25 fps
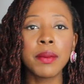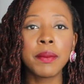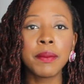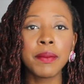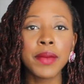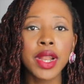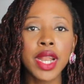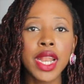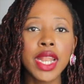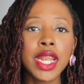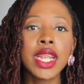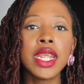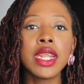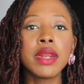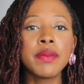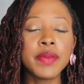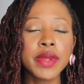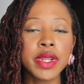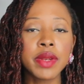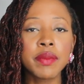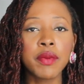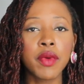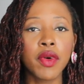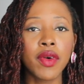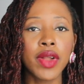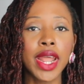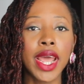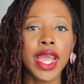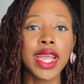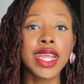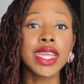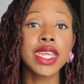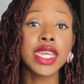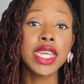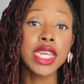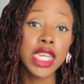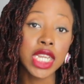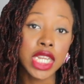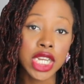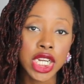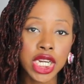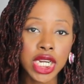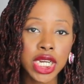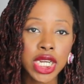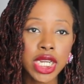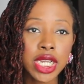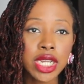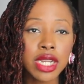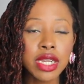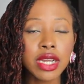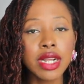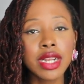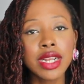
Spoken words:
a little bit more like edgy,